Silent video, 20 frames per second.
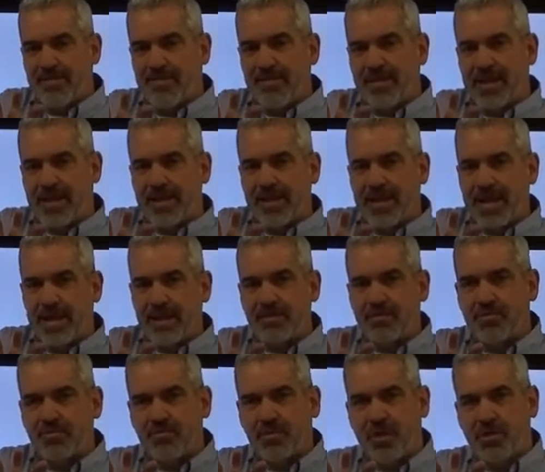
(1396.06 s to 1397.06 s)
that
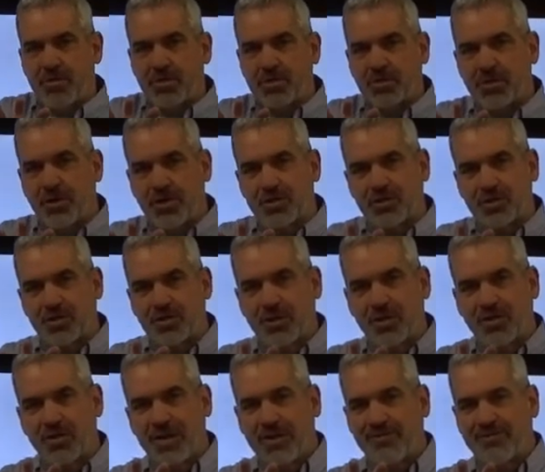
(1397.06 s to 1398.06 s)
rotor starts to
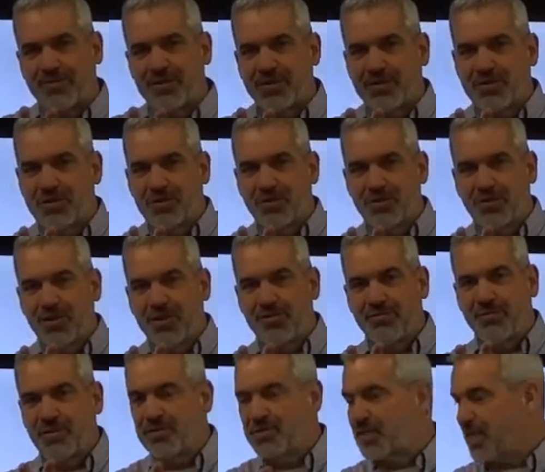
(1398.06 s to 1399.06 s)
turn that first degree
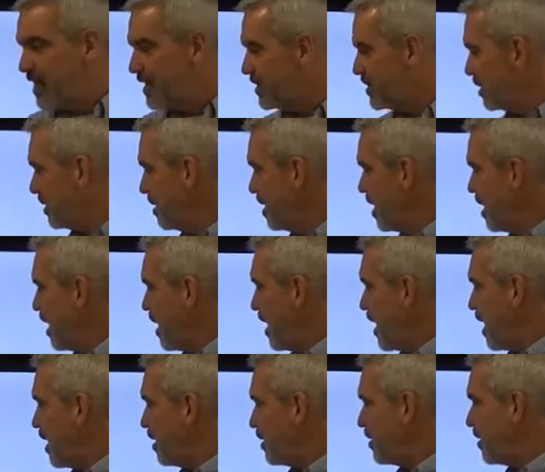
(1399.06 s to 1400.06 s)
of rotation,
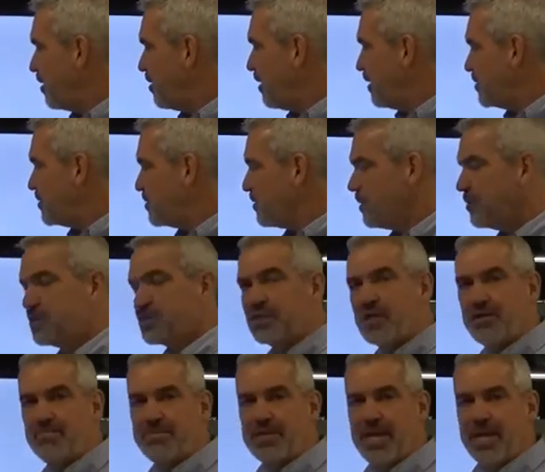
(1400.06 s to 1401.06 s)
our current starts to
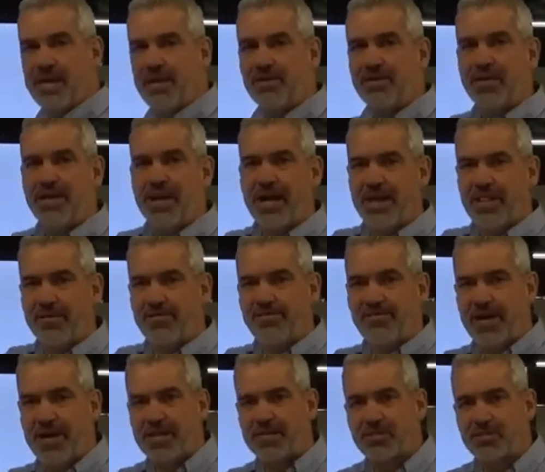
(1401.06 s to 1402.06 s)
come down. And the
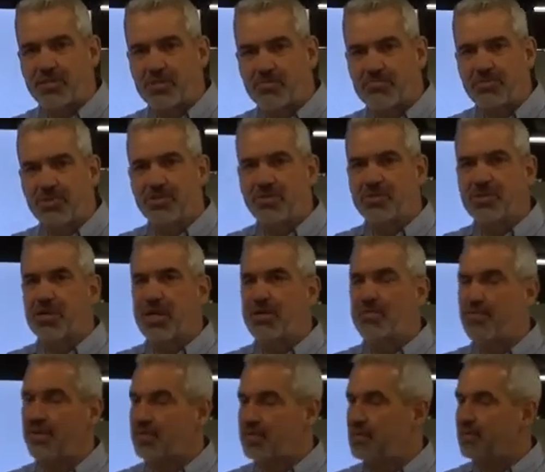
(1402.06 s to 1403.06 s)
faster it spools
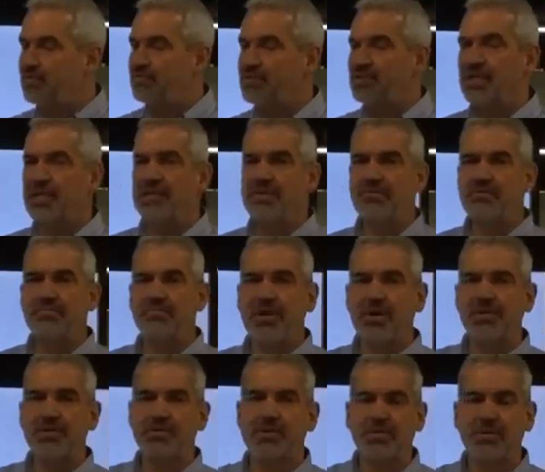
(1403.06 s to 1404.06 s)
up, which you've seen
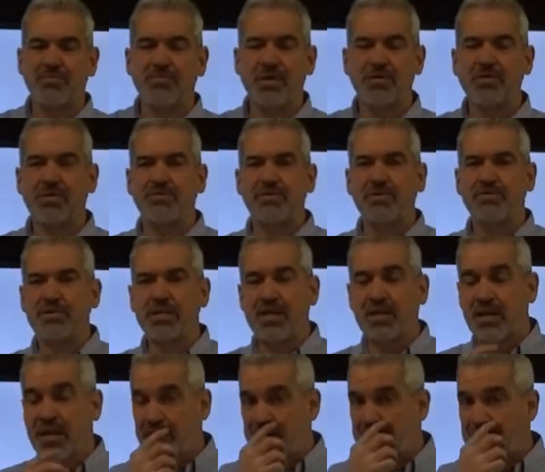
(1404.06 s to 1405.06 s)
motors, most of you have seen a
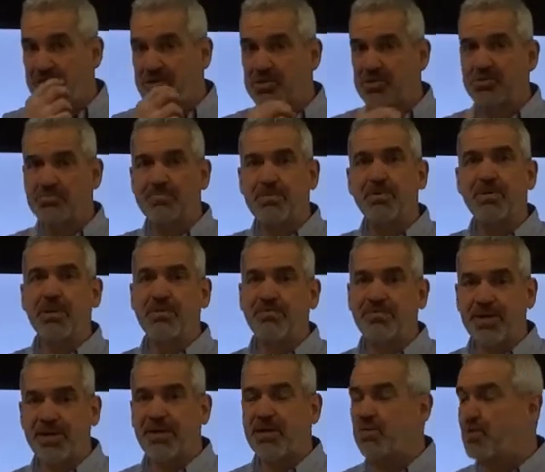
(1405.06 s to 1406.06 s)
lot of motors spool up
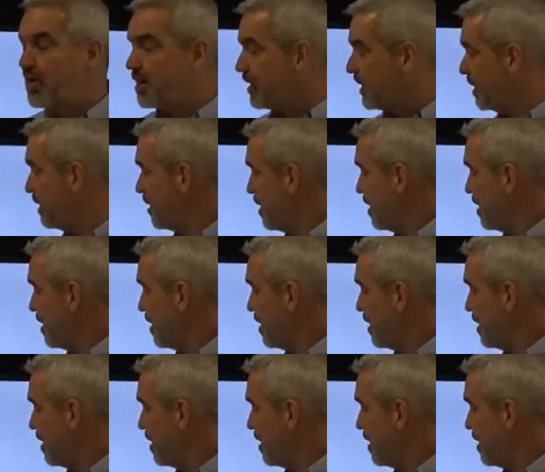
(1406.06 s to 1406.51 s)
very quickly,